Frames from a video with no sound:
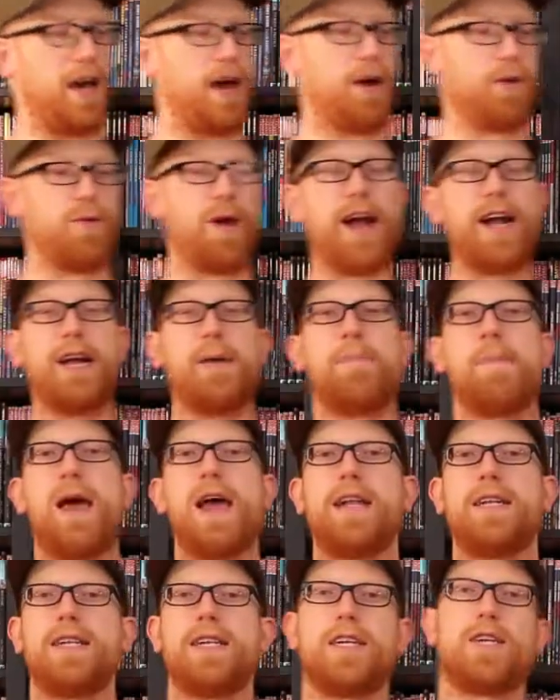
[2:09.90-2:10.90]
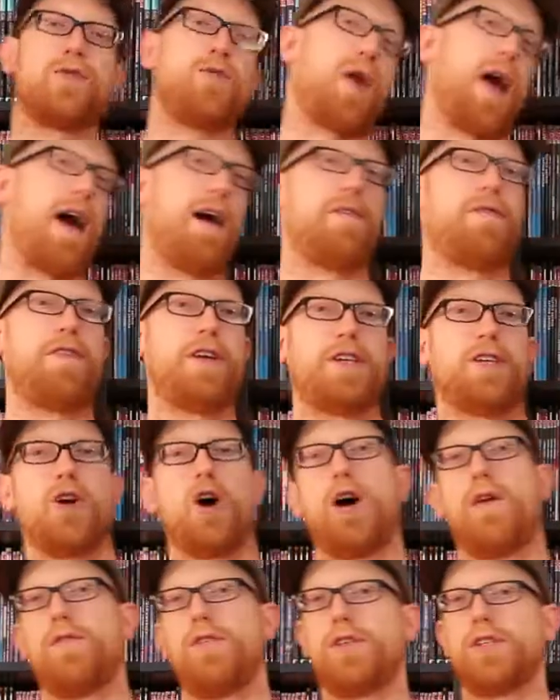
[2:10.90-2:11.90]
uh, recommended graphic
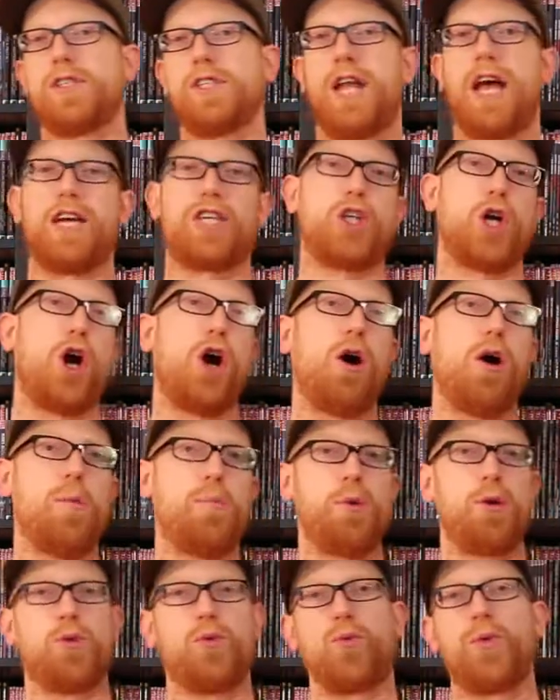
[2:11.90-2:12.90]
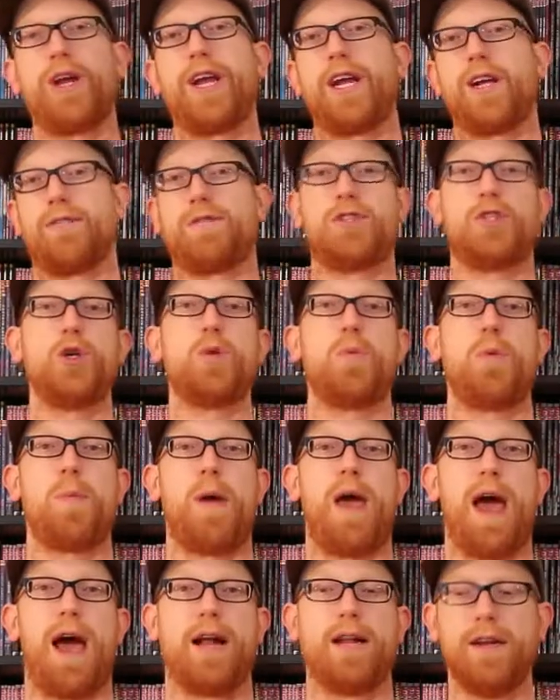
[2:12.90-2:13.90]
novel slash comic book read of
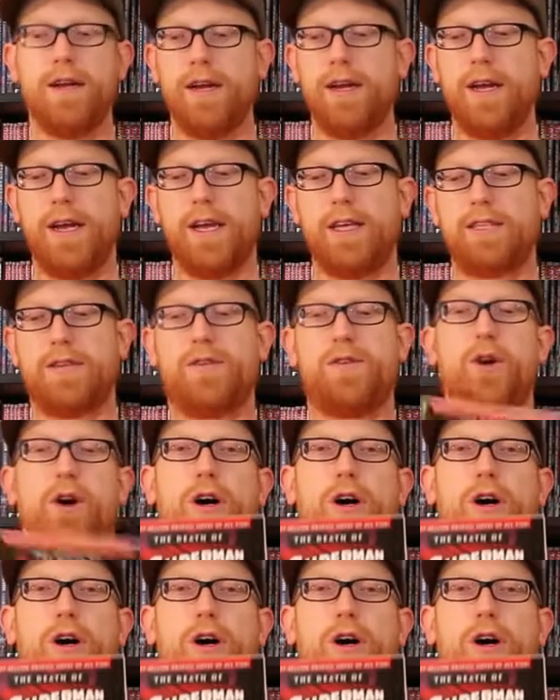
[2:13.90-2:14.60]
Superman is, of